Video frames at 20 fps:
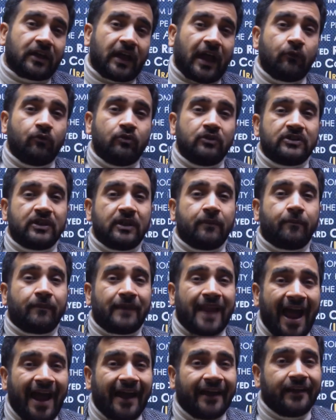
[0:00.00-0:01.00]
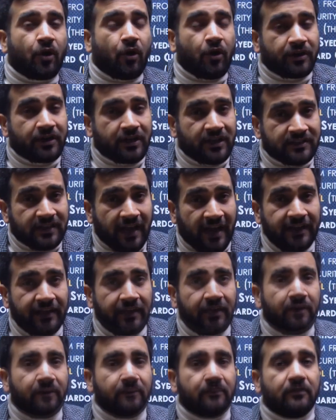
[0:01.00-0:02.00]
I would say, planned or
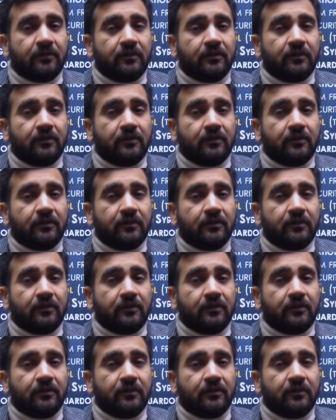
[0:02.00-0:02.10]
designed?